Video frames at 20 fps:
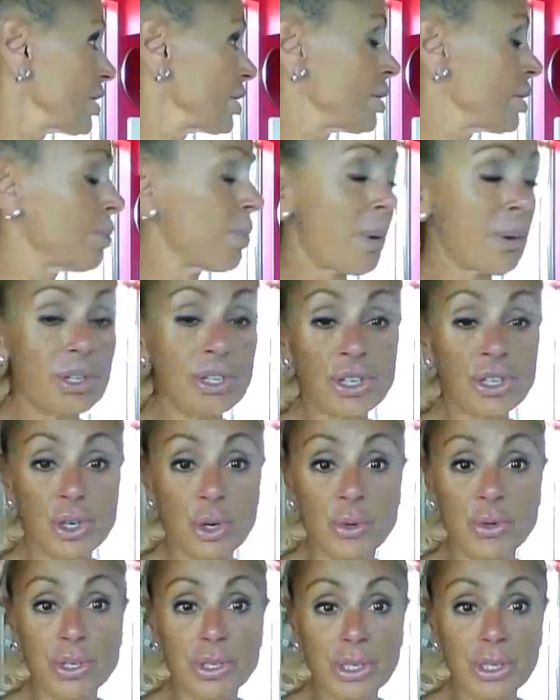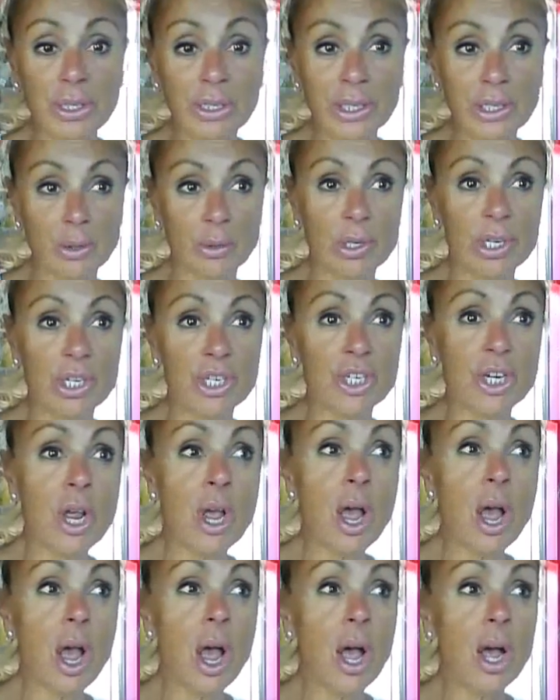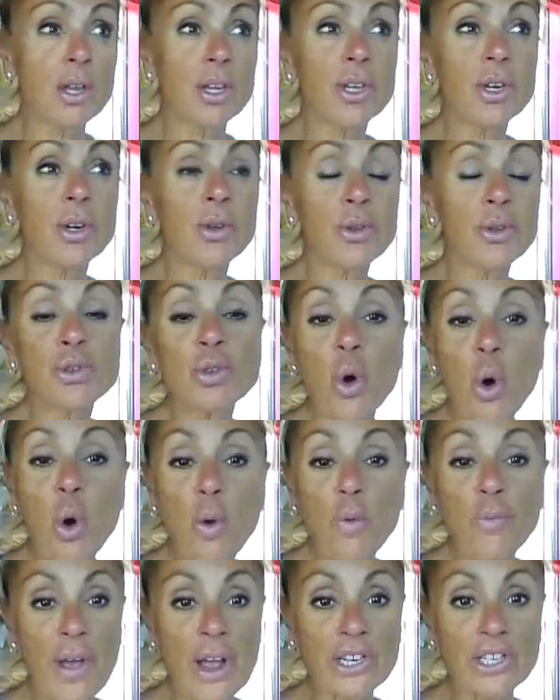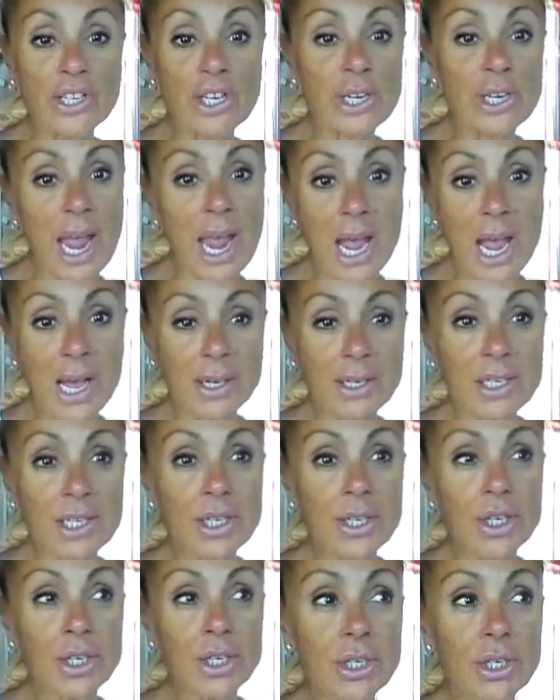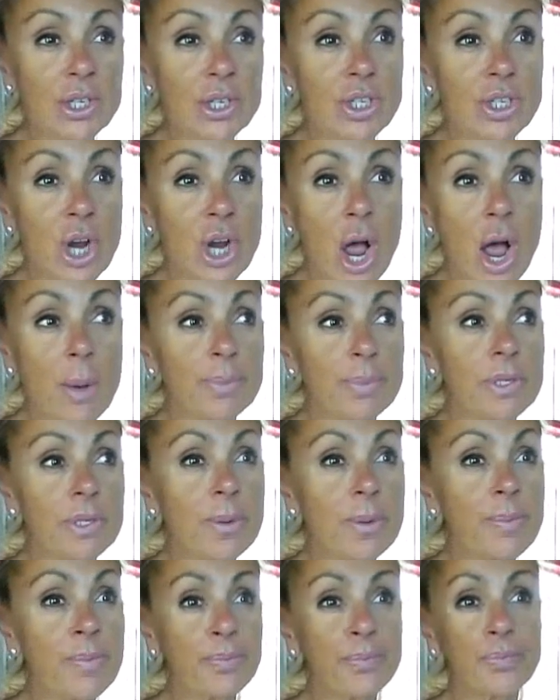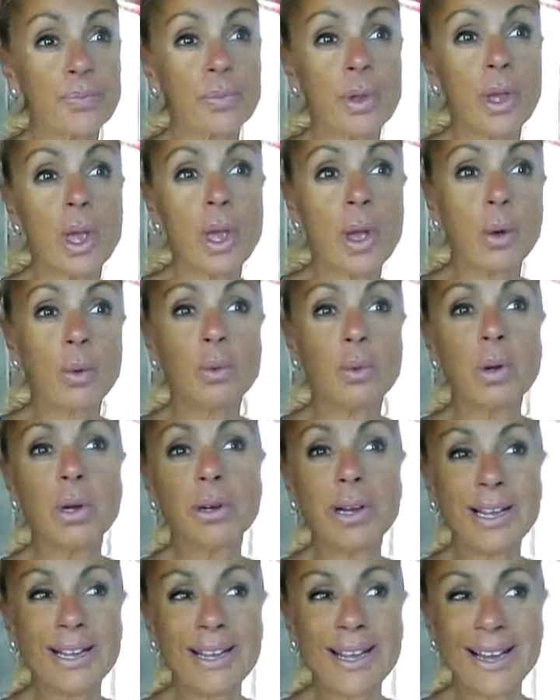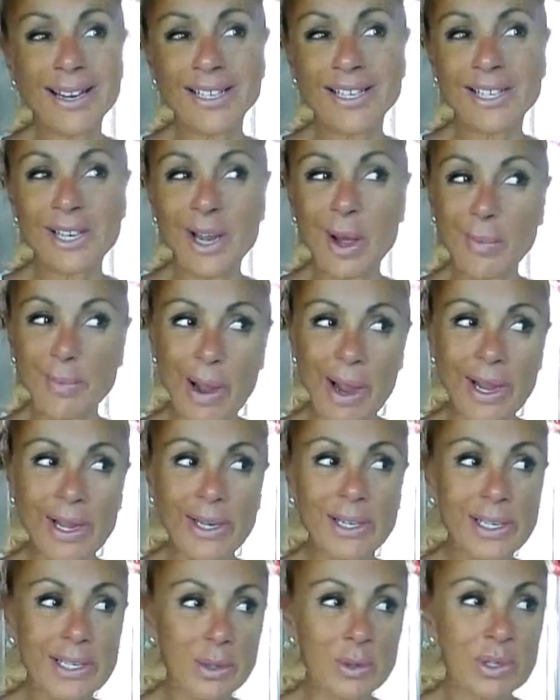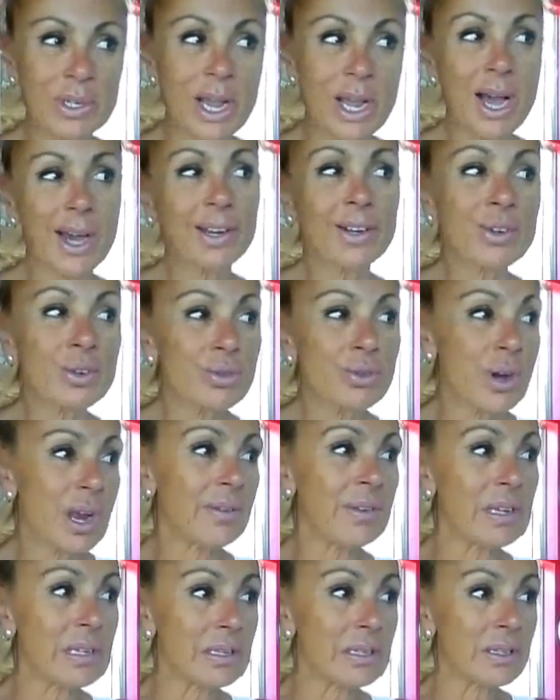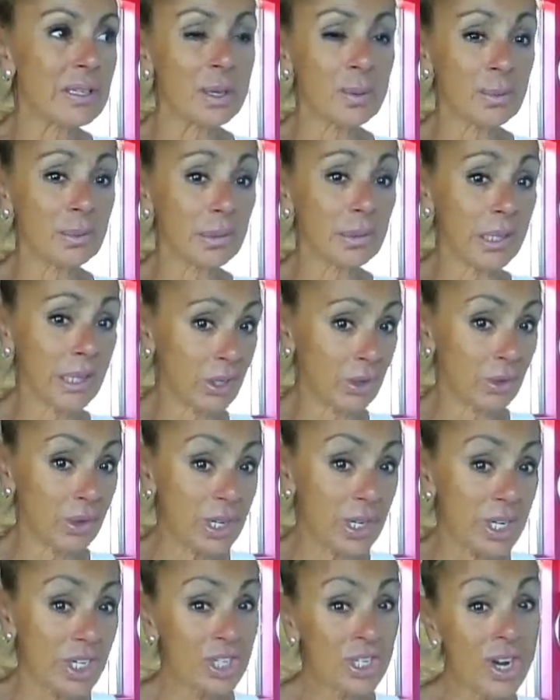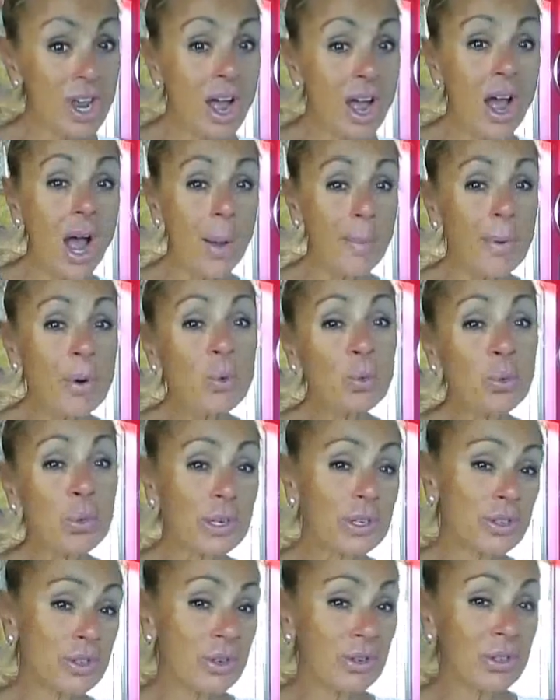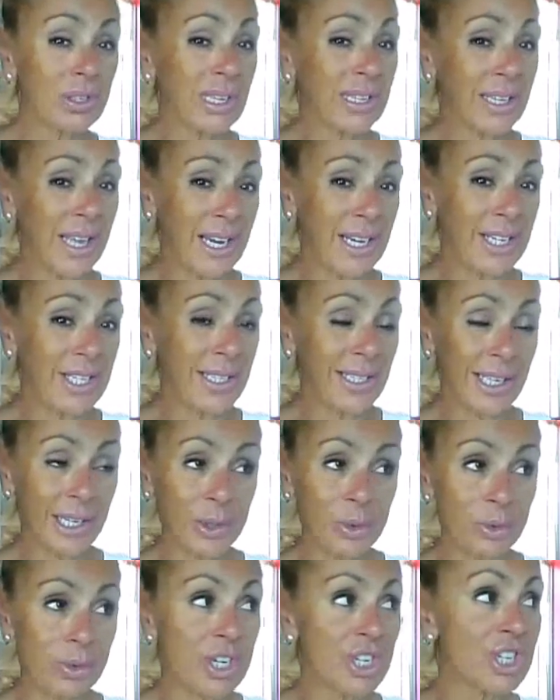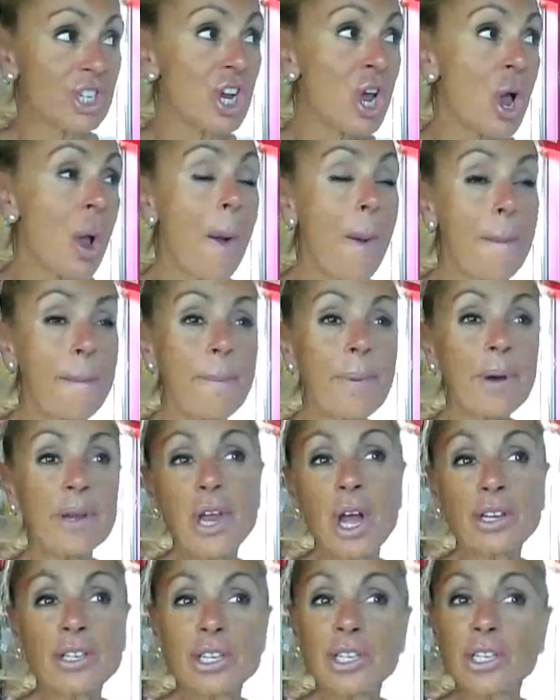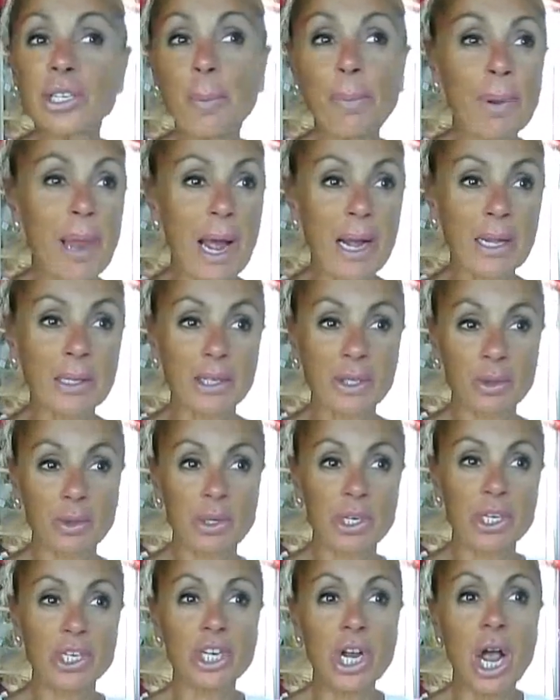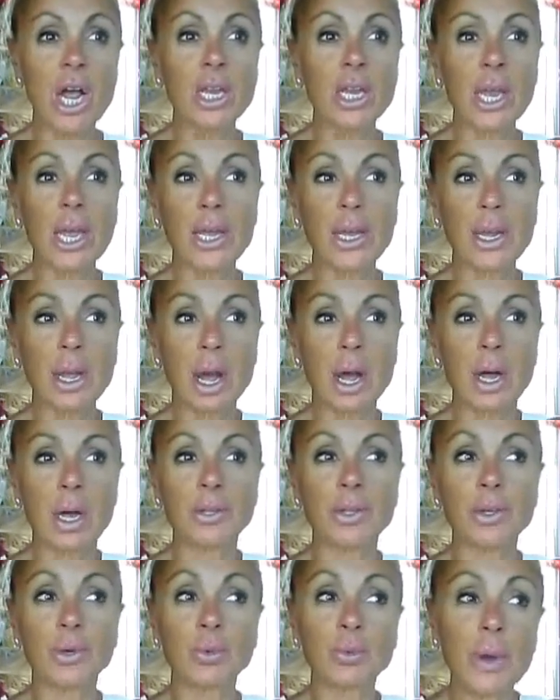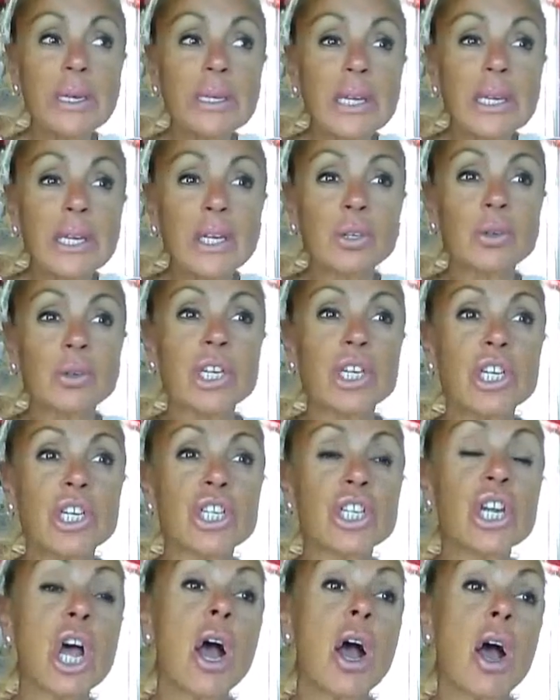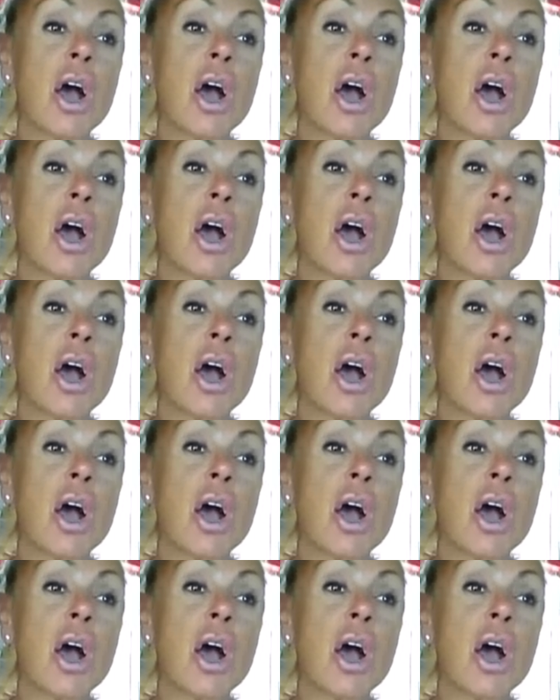I should probably have showed you the licorice. You know those old-fashioned candy shops. Well, I kind of stopped by it because I was kind of craving some licorice. I'm a weirdo that likes licorice, but not just the black licorice. I like the red licorice.